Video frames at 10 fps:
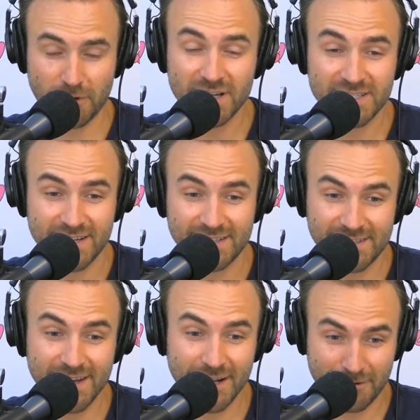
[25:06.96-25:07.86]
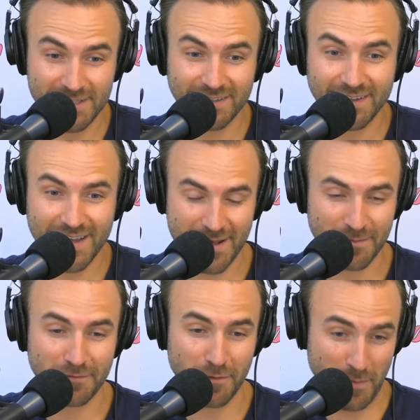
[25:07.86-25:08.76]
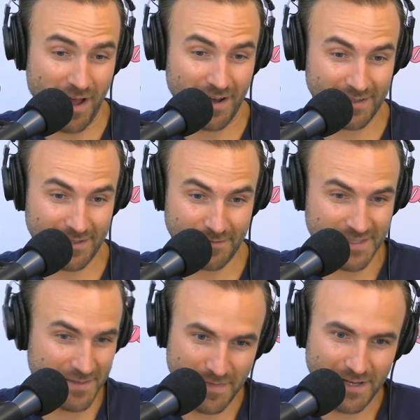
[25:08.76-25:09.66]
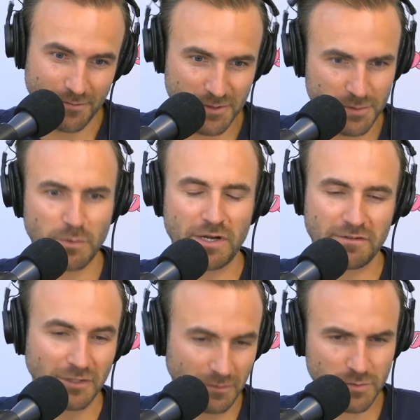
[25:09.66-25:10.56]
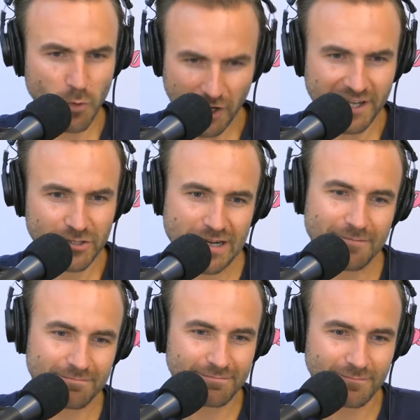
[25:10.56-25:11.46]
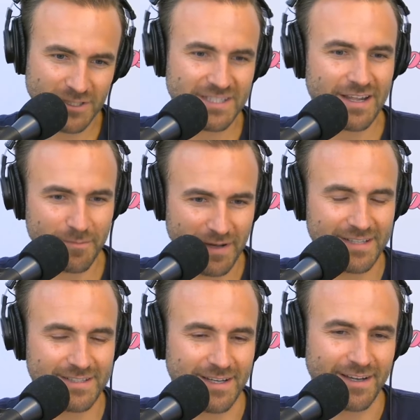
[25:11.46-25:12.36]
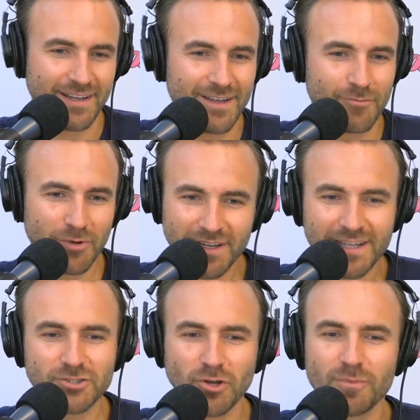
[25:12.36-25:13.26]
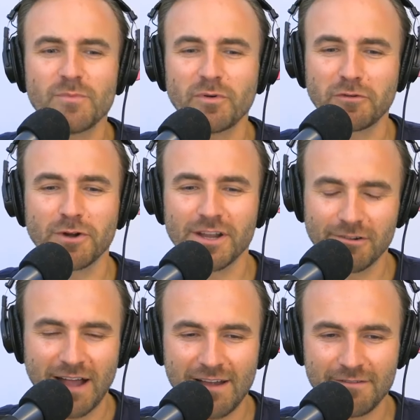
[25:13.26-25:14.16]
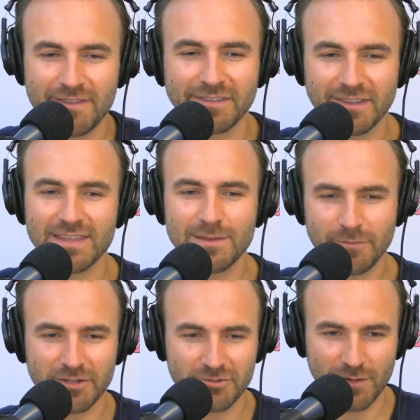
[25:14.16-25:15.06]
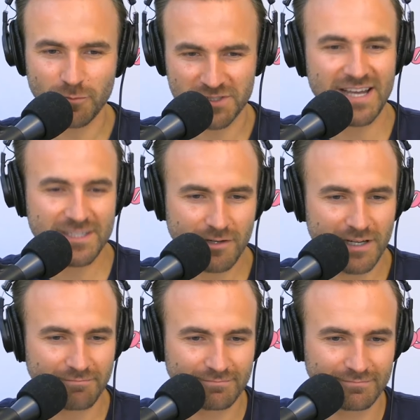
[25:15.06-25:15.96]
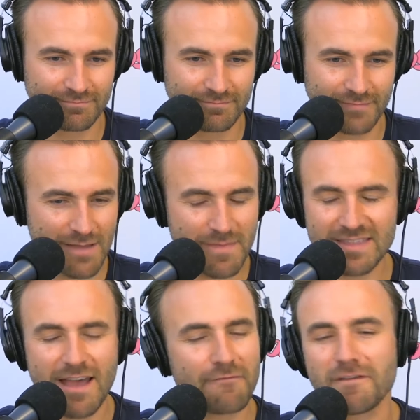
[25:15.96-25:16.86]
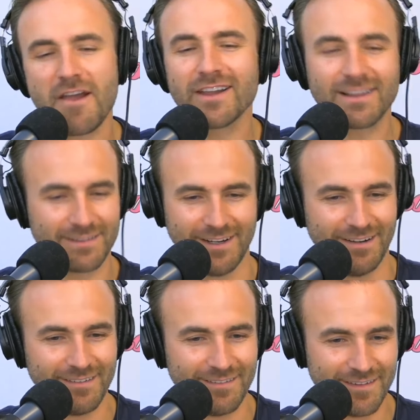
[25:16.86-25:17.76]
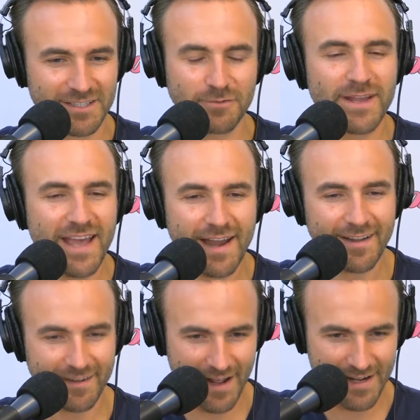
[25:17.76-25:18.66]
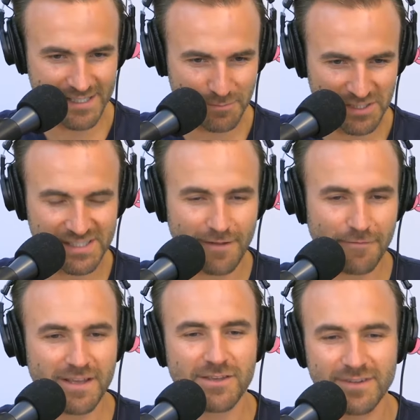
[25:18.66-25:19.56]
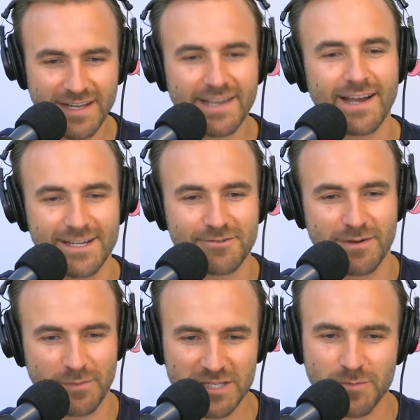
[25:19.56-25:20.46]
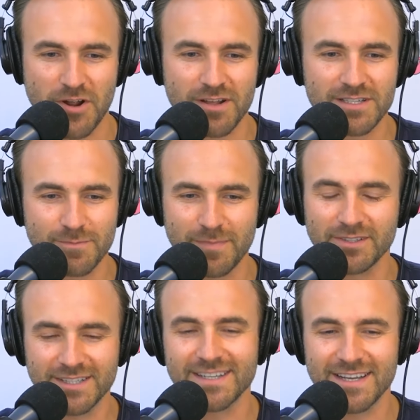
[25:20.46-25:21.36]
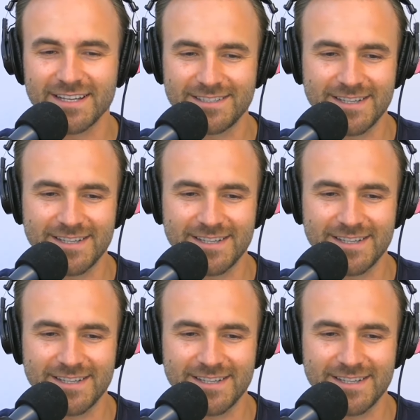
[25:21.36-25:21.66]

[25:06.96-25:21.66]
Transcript: for, for instance, example, Nick recently came to Vermont to visit me, which was wonderful. It was a working trip. Yes. We saw the pod sun. But Nick told me before he arrived that the theme of the trip was ice cream. Yes, he made exactly. that very clear. So we had a, a specific, unique ice cream experience built into each